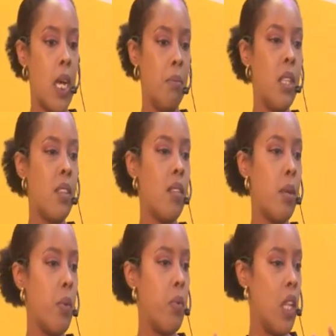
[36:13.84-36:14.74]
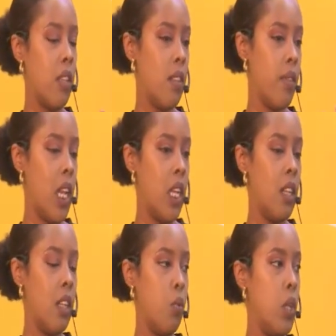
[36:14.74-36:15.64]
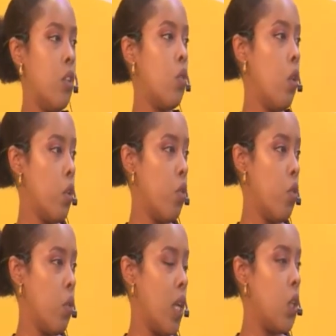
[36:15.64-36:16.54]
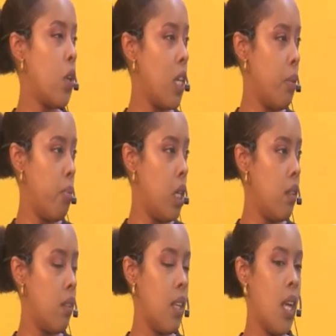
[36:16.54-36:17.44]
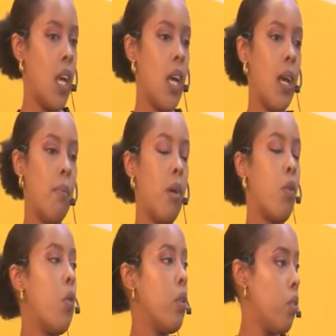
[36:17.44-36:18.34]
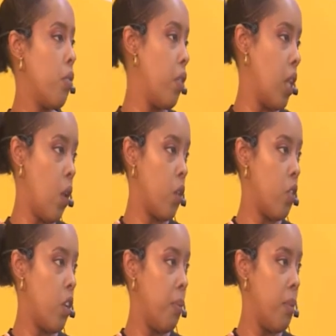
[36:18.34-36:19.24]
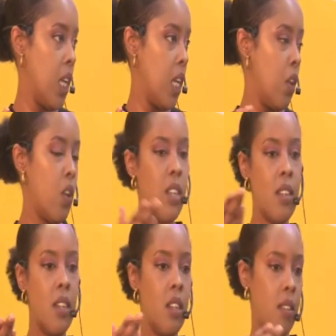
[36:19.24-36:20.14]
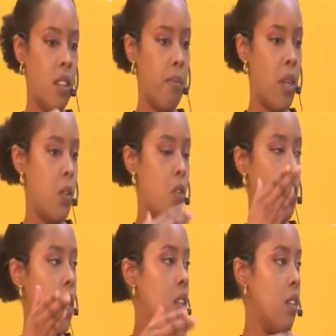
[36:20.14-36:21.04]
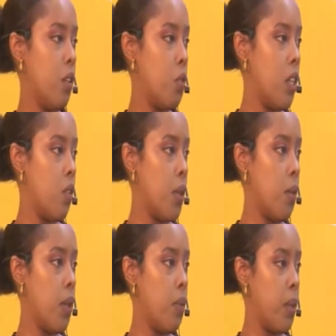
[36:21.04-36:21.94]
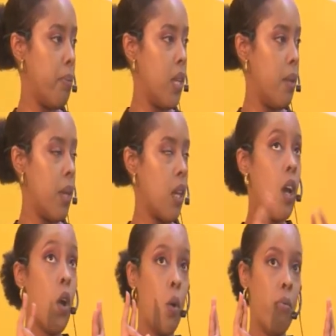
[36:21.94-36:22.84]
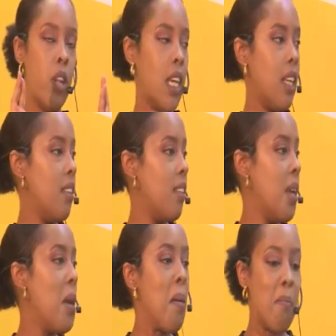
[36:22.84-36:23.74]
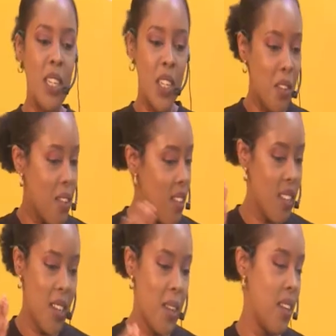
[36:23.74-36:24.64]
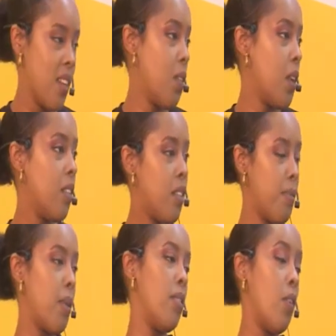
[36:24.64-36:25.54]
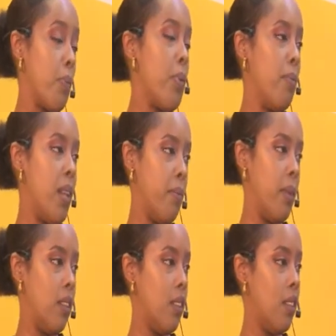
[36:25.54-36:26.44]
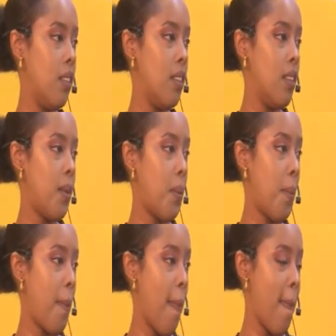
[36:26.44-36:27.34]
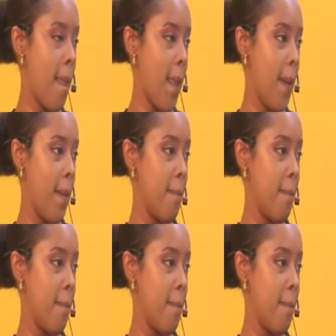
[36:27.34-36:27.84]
these are some of the silver linings we need to look to and try and embrace, but also for the long term. Not until December, not only until 2021 when the pandemic hopefully ends, but just, you know, on a permanent basis. Yeah.